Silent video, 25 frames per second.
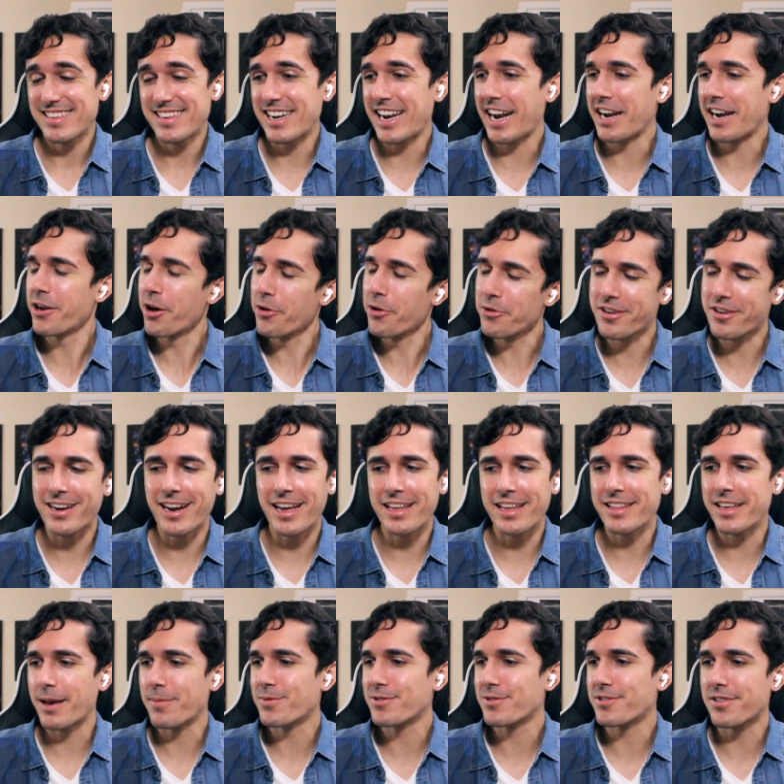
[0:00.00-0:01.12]
and I know they're going to end the
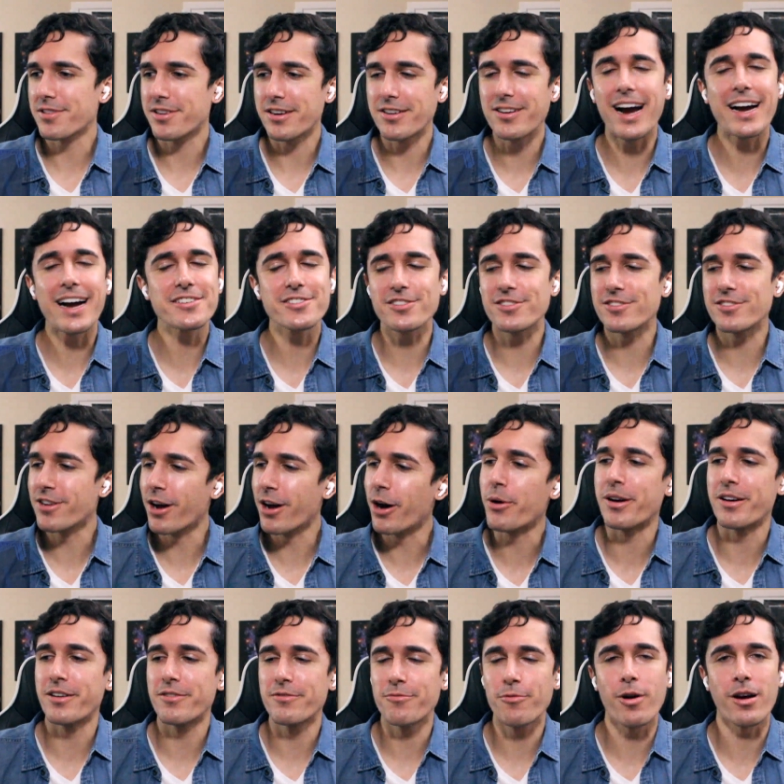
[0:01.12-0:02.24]
episode here. I just know
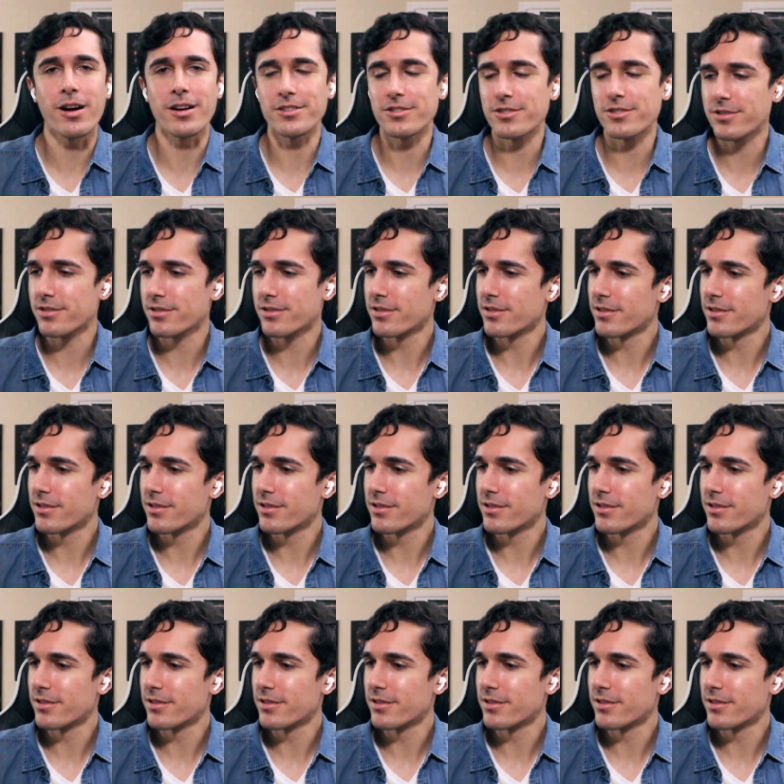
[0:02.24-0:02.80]
it. Watch.